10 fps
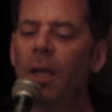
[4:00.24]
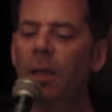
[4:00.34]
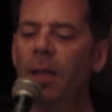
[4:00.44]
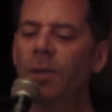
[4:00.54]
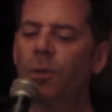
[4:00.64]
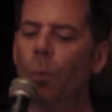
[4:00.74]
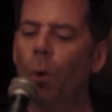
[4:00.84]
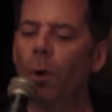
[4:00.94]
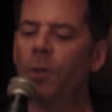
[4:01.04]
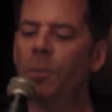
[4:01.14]
He leaned
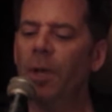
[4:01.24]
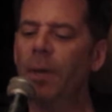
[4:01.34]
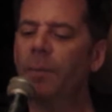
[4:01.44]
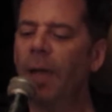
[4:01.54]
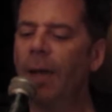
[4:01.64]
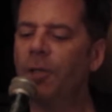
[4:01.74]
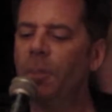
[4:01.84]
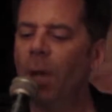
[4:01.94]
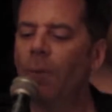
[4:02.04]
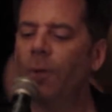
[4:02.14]
towards me, catching
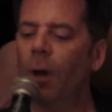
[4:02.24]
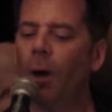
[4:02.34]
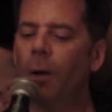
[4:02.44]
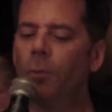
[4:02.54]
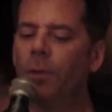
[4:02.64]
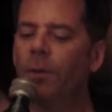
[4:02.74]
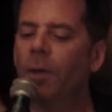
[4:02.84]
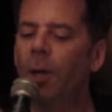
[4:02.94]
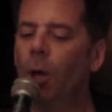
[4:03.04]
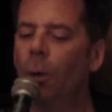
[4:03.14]
me off guard with
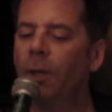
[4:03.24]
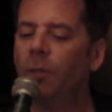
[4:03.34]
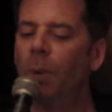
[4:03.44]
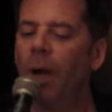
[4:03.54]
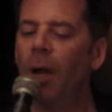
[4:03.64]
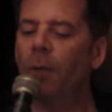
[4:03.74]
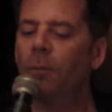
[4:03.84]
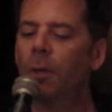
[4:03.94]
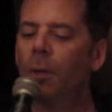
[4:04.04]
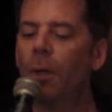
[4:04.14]
a knowing smile.
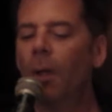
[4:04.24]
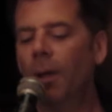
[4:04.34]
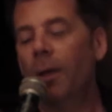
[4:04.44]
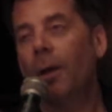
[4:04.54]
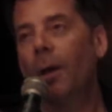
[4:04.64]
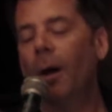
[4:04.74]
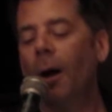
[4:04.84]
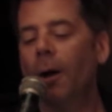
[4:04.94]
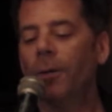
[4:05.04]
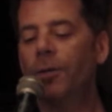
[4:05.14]

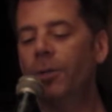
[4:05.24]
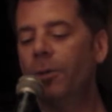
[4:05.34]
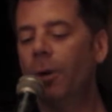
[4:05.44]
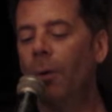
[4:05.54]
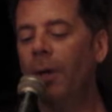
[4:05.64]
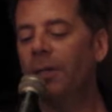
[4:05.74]
Aren't you going